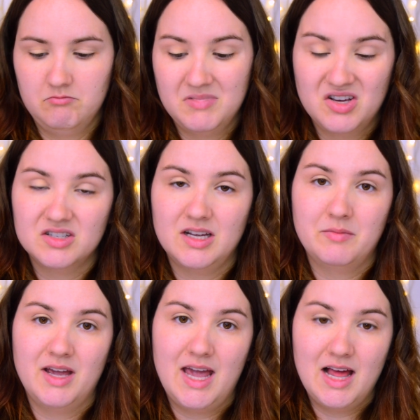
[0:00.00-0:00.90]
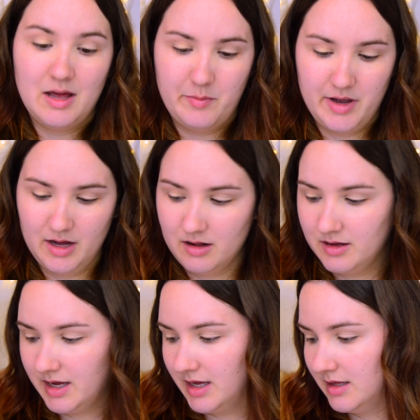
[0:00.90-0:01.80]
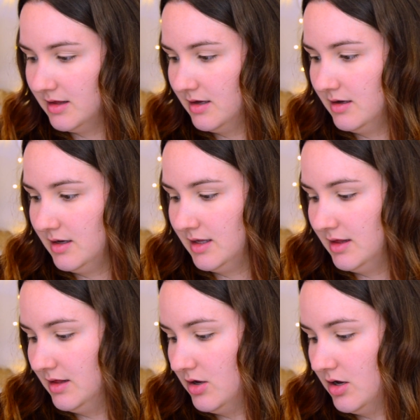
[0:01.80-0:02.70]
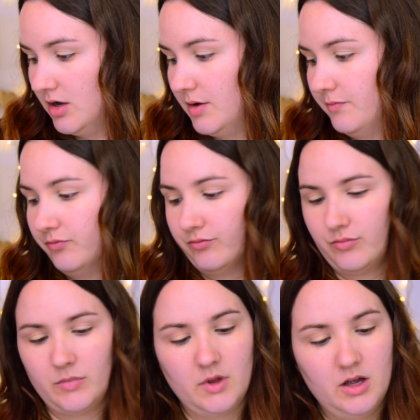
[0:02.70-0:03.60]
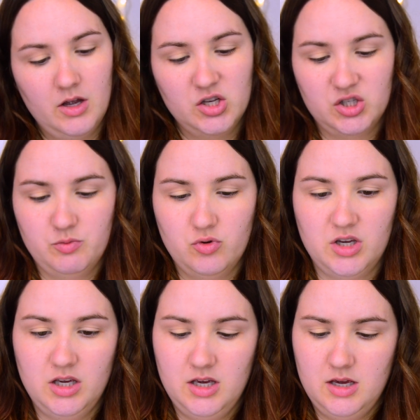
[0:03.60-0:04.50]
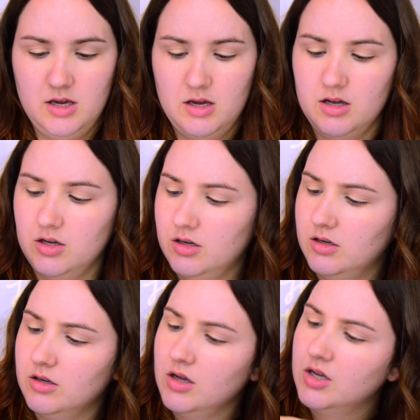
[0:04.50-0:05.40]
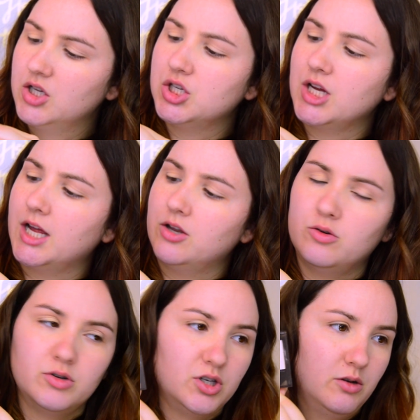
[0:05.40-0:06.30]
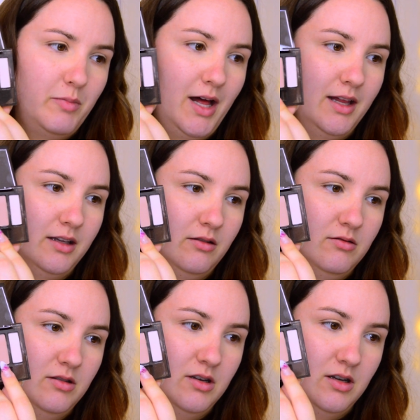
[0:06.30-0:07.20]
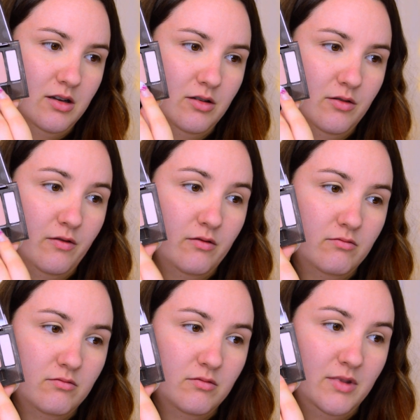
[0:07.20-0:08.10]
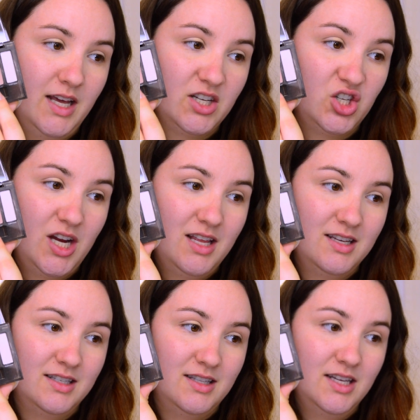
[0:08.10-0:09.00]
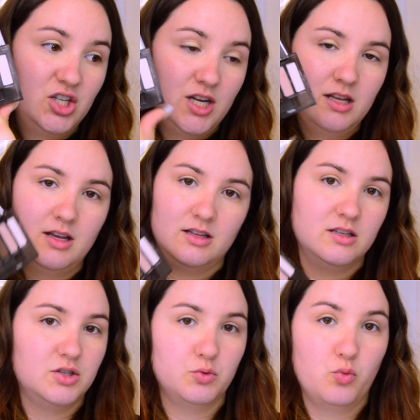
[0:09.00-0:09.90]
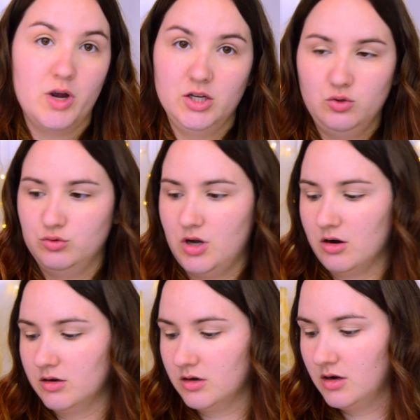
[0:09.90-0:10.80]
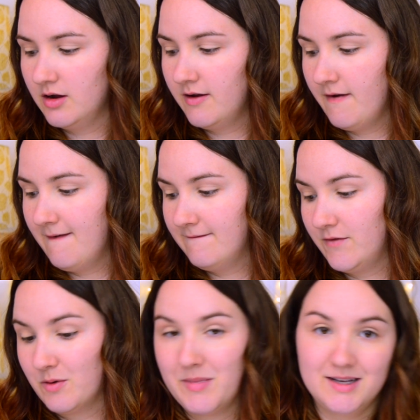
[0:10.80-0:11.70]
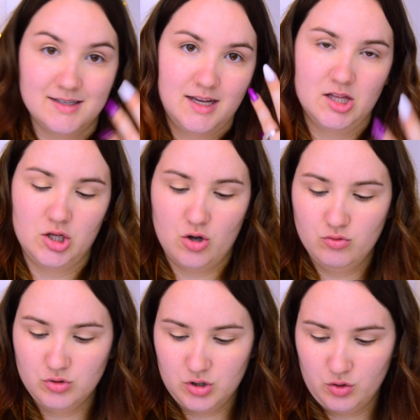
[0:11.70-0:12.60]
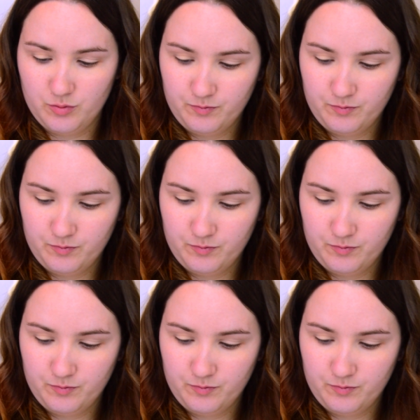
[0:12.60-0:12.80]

because I'm hella pale, and in the Smoky shadow palette, the next shade is this shade and it's way too dark for my skin tone. So,